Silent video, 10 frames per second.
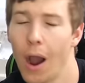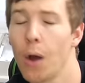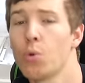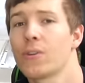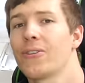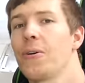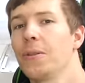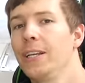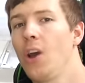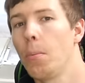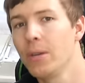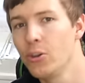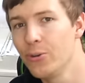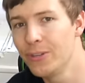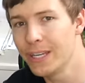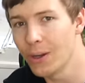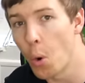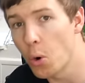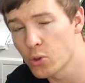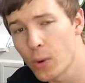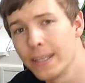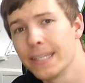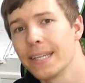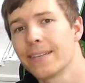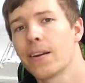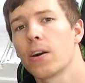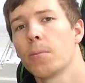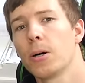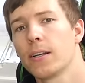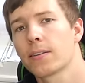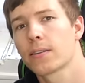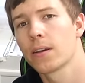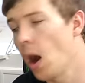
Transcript: I will certainly not be using all 26 terabytes.